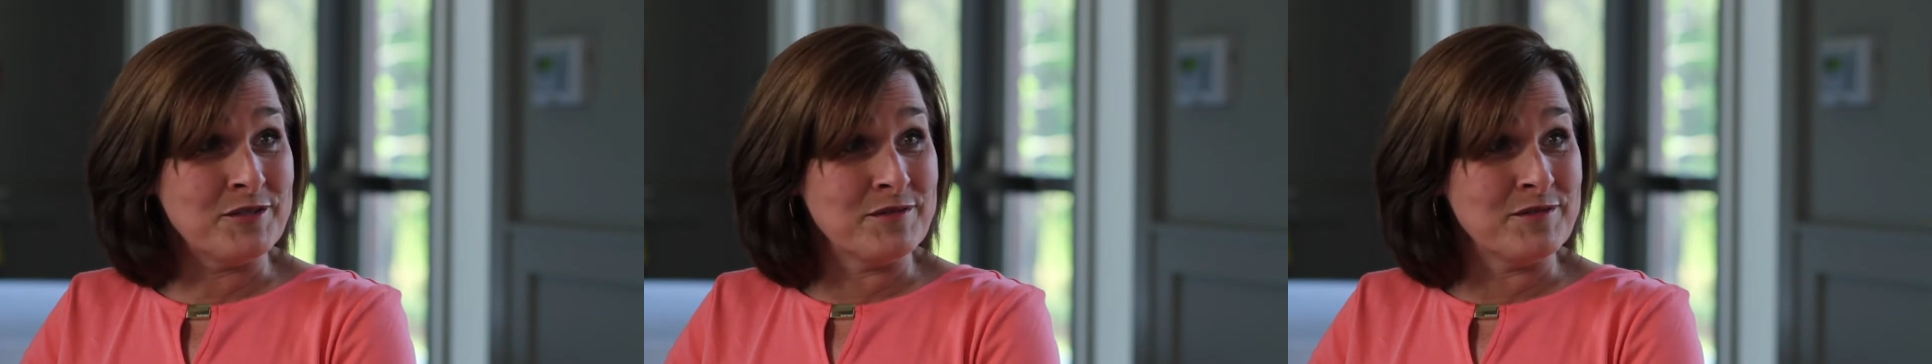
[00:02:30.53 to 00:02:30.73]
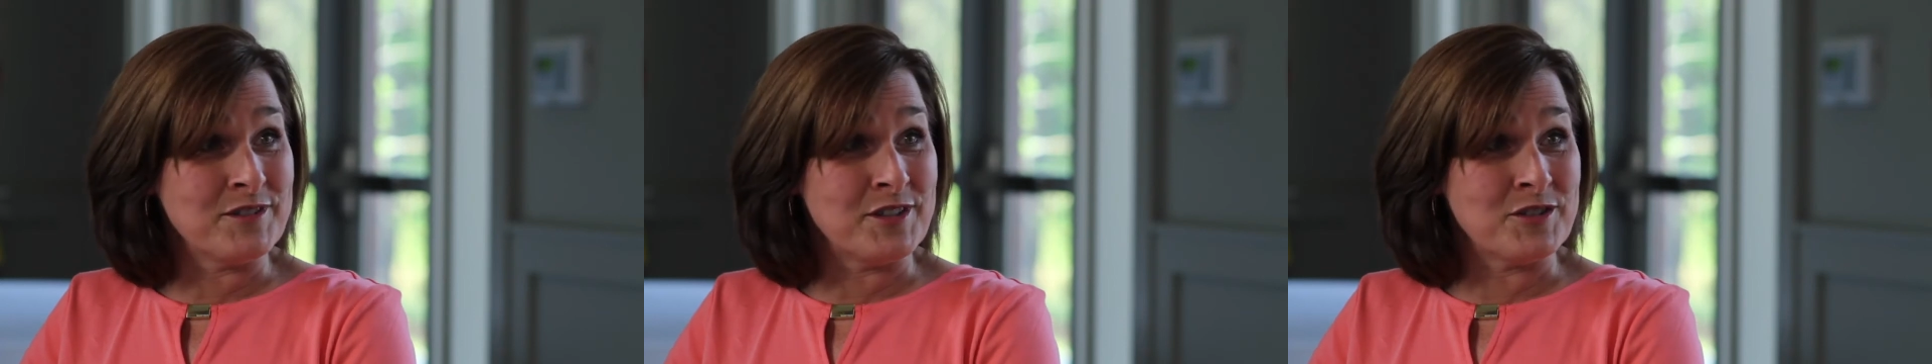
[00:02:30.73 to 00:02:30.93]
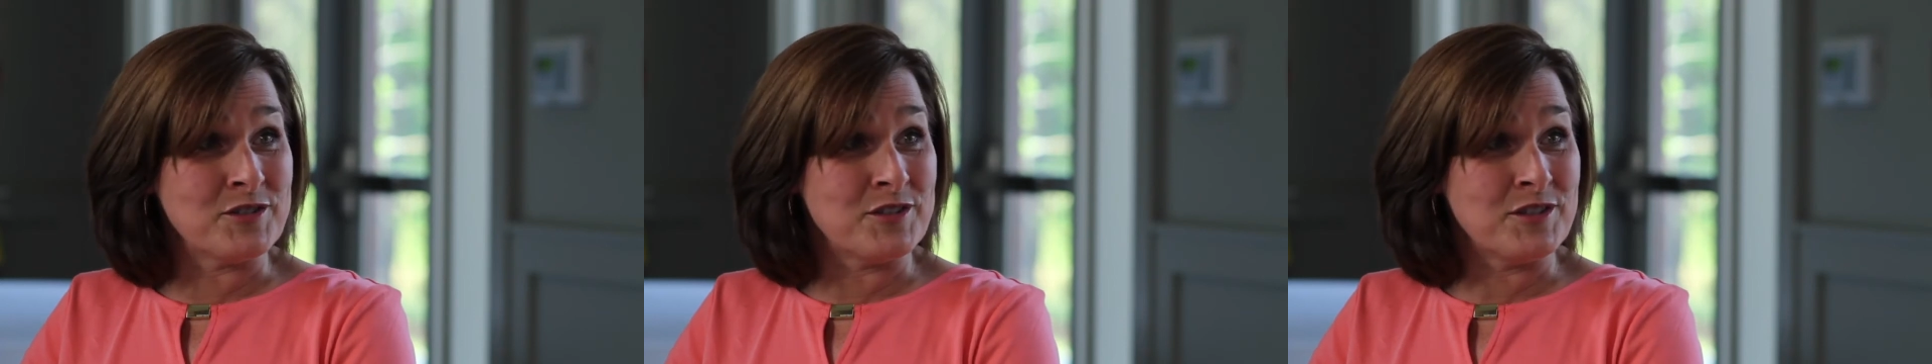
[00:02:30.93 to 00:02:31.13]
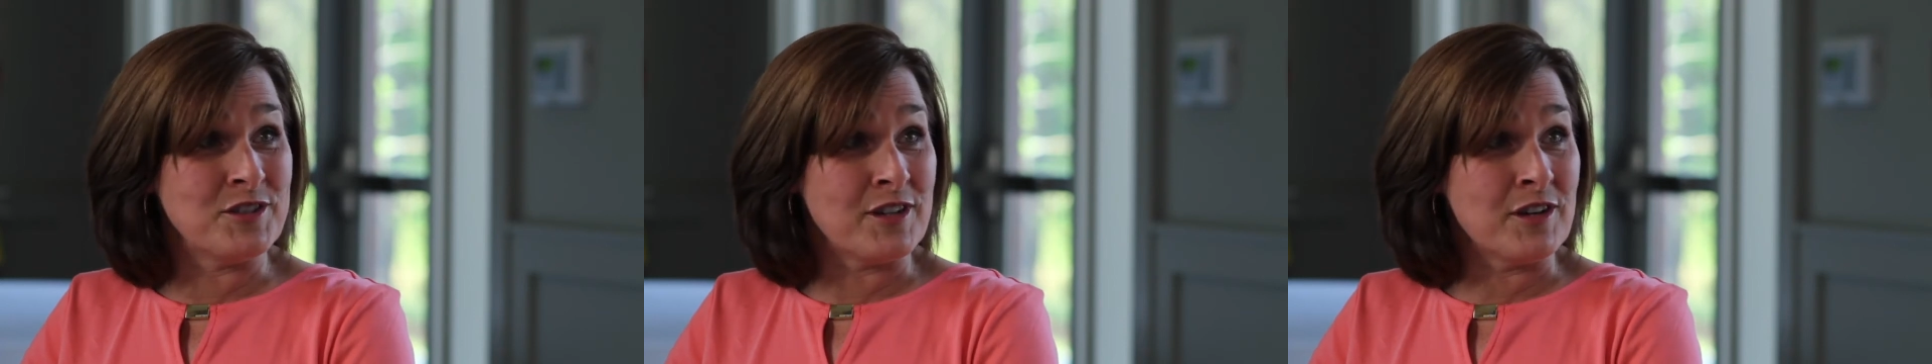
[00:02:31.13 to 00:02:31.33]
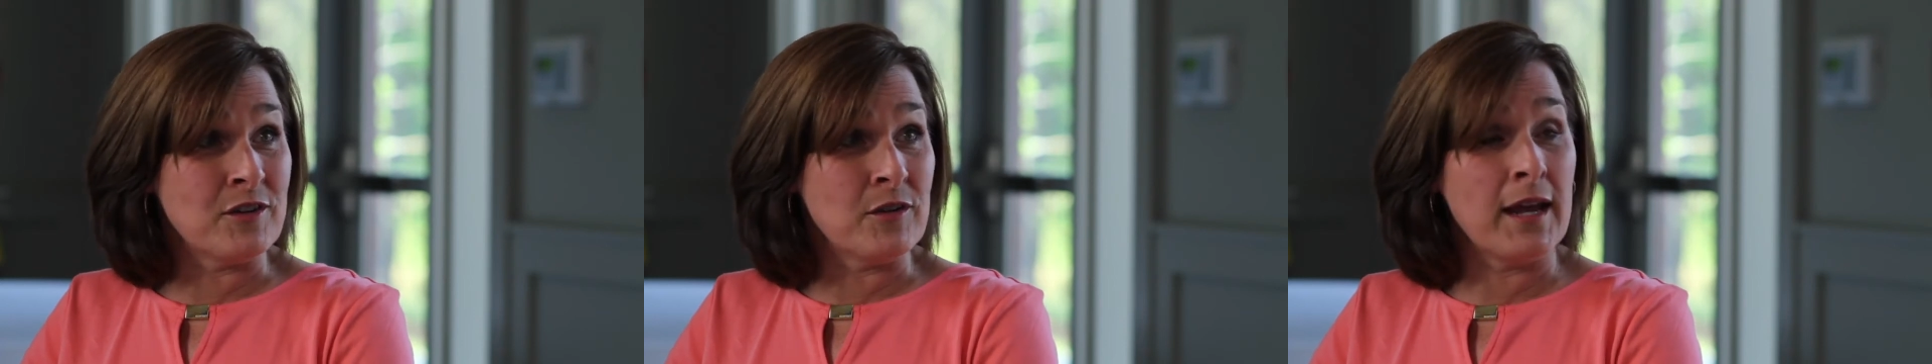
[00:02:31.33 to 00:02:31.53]

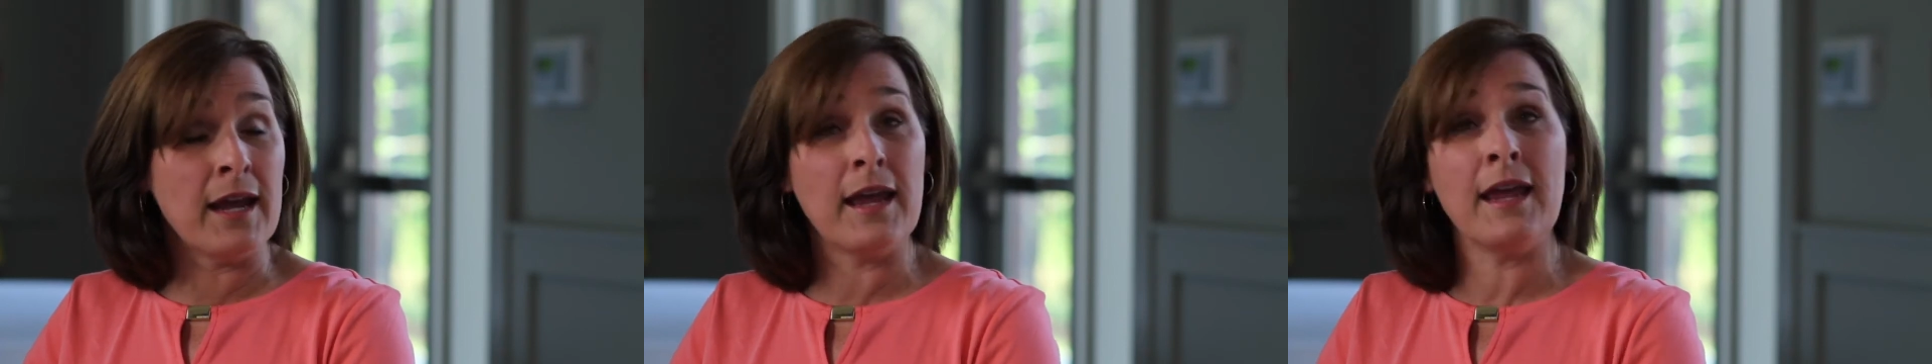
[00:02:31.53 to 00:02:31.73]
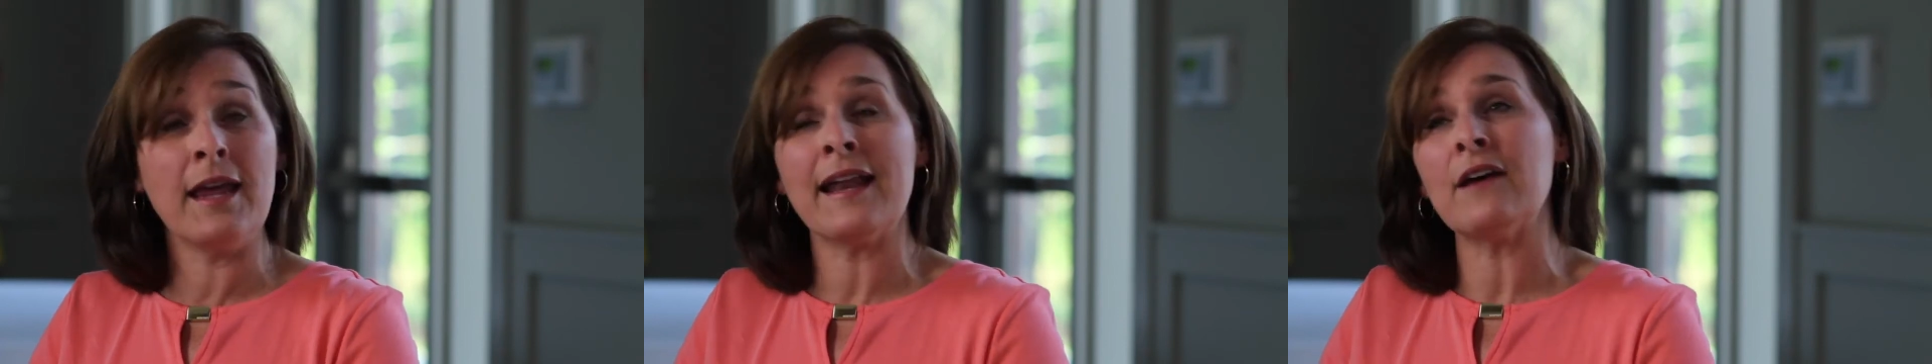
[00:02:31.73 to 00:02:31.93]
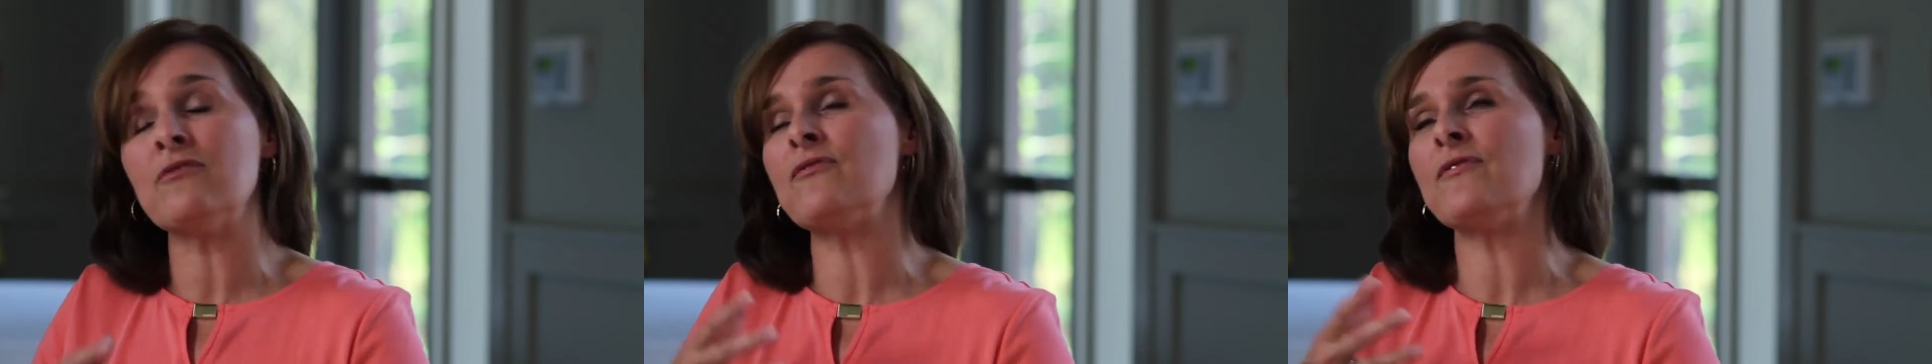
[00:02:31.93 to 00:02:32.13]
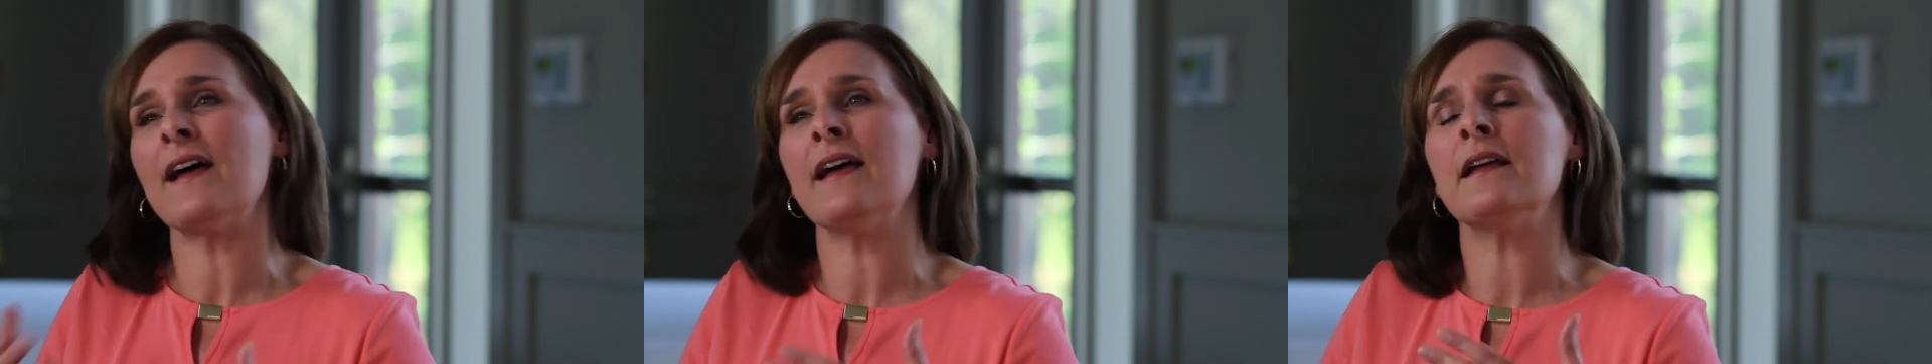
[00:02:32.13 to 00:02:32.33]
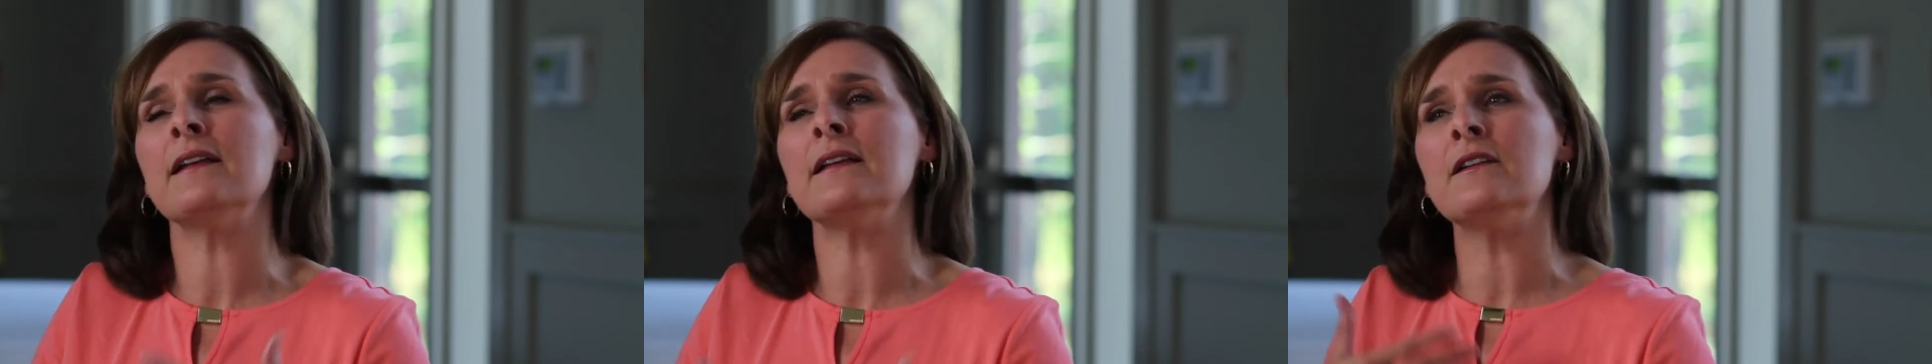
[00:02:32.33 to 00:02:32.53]
And I find in